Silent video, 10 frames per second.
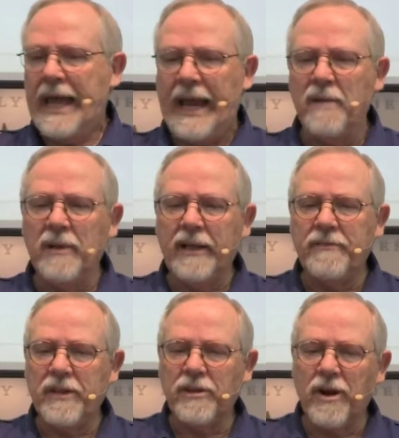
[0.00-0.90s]
And I
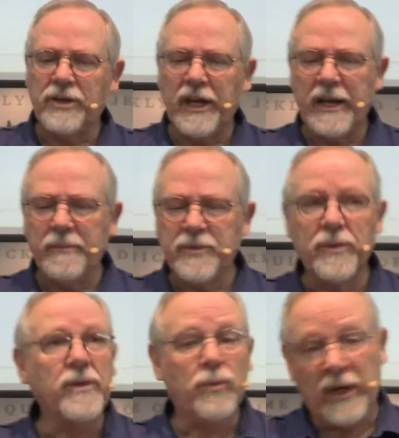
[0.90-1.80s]
believe that there are times
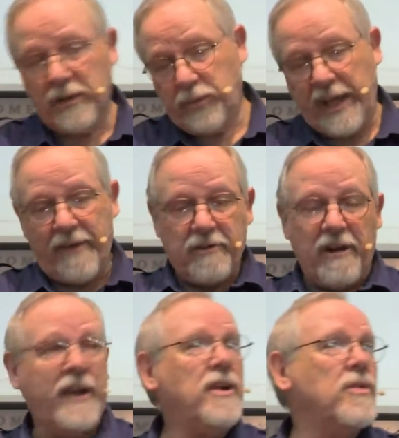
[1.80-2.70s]
when, the, well, we have it
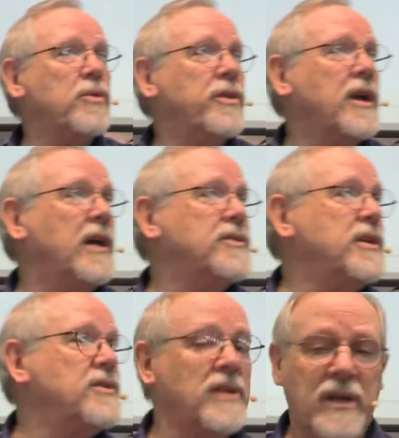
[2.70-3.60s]
right here where God
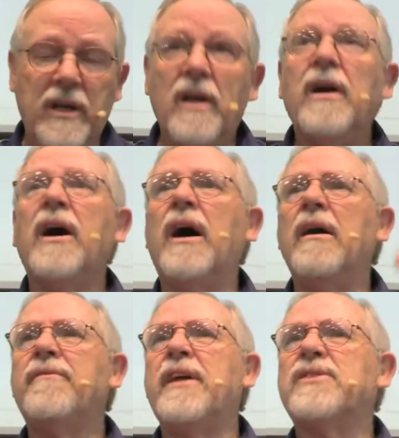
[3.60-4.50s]
says, uh,
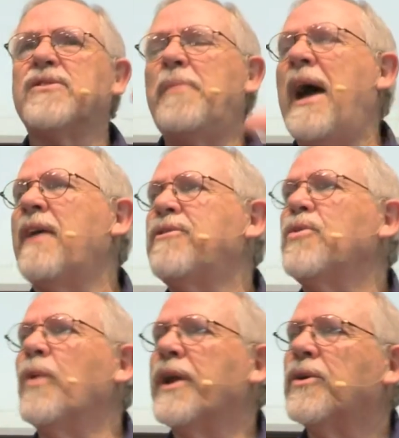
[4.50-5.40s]
if that's the path
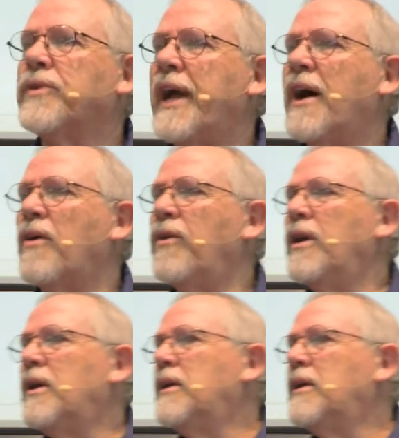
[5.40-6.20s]
you want to go down,